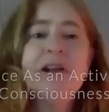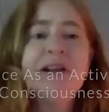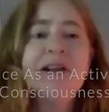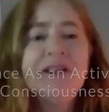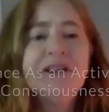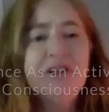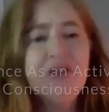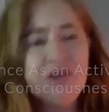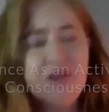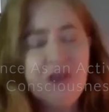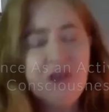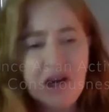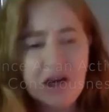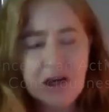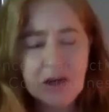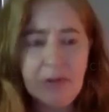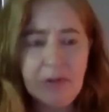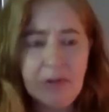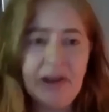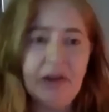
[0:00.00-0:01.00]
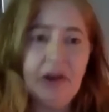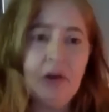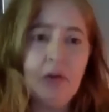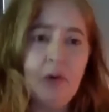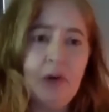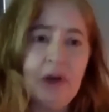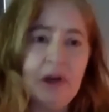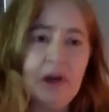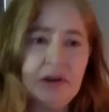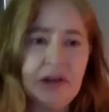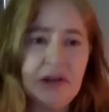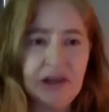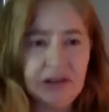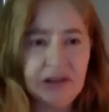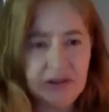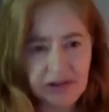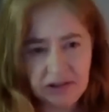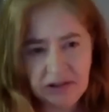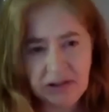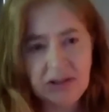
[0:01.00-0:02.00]
You talk about
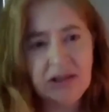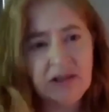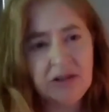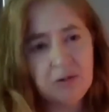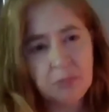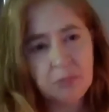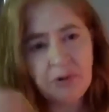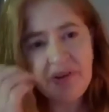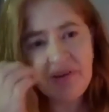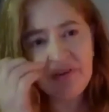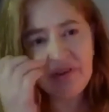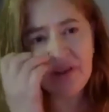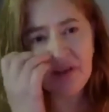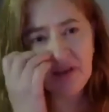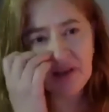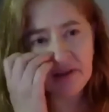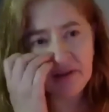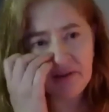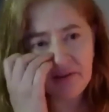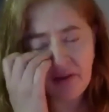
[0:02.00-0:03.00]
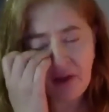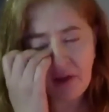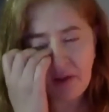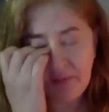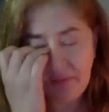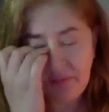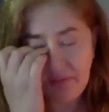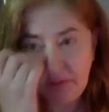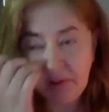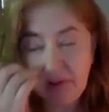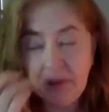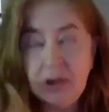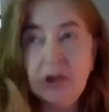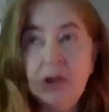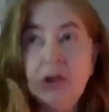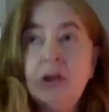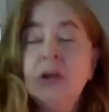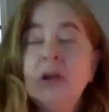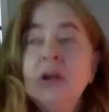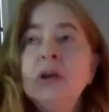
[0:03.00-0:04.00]
awareness expressing itself
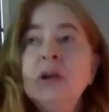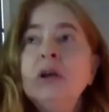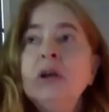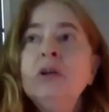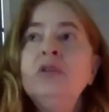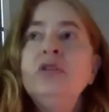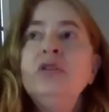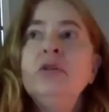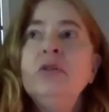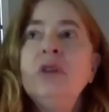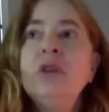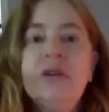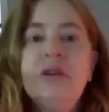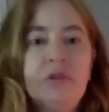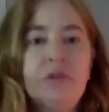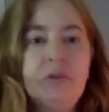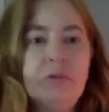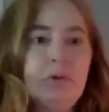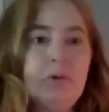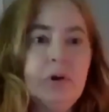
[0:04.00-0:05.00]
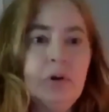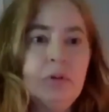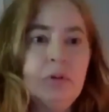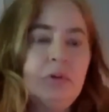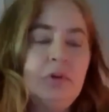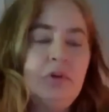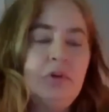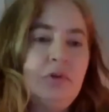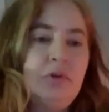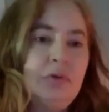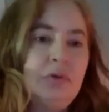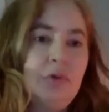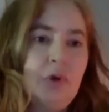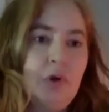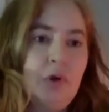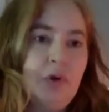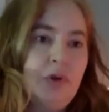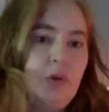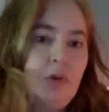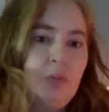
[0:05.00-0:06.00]
to us through
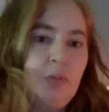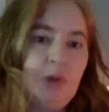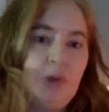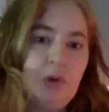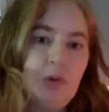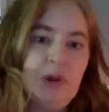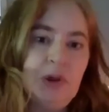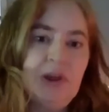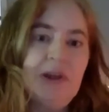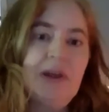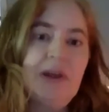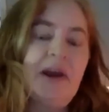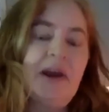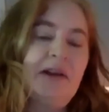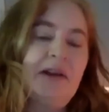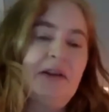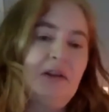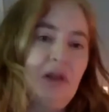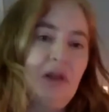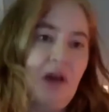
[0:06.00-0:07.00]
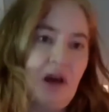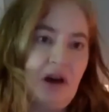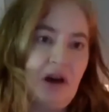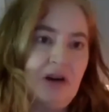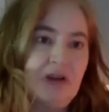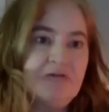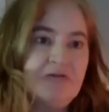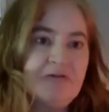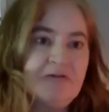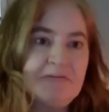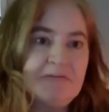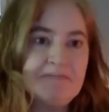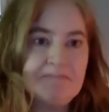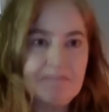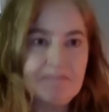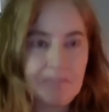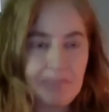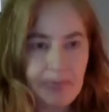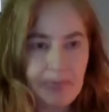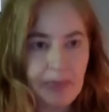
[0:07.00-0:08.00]
truth, beauty, and love.
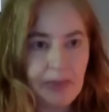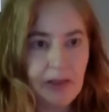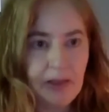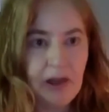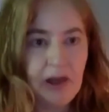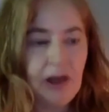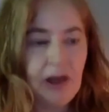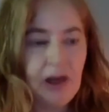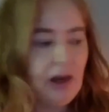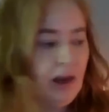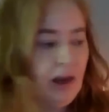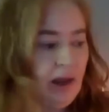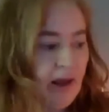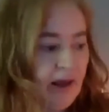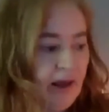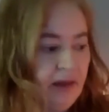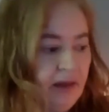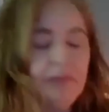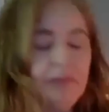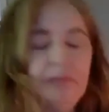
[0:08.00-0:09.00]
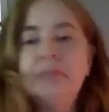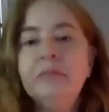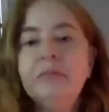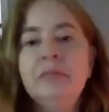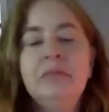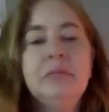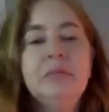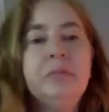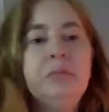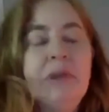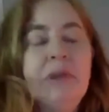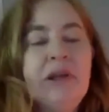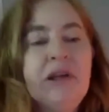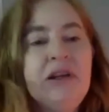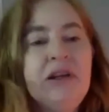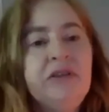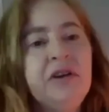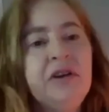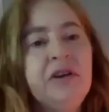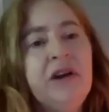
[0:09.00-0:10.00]
And many
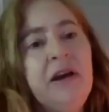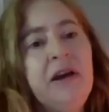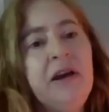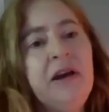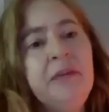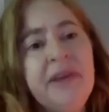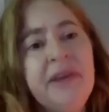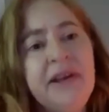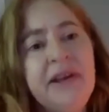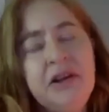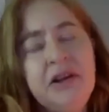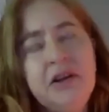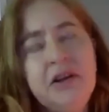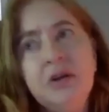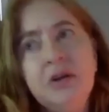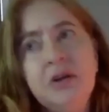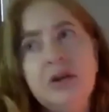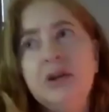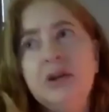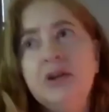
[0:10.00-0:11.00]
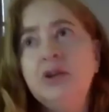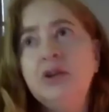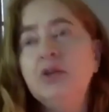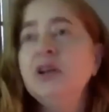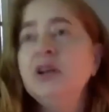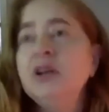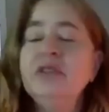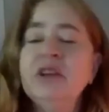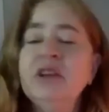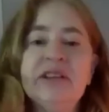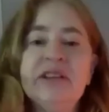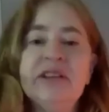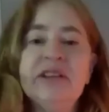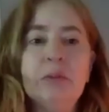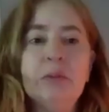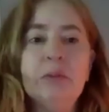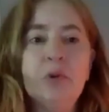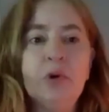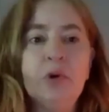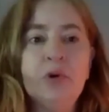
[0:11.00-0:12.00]
times I hear you give
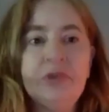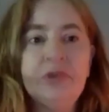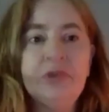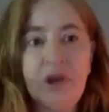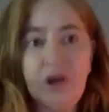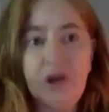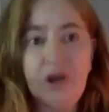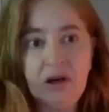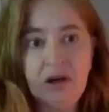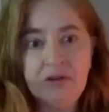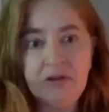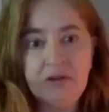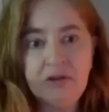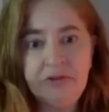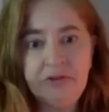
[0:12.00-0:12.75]
examples of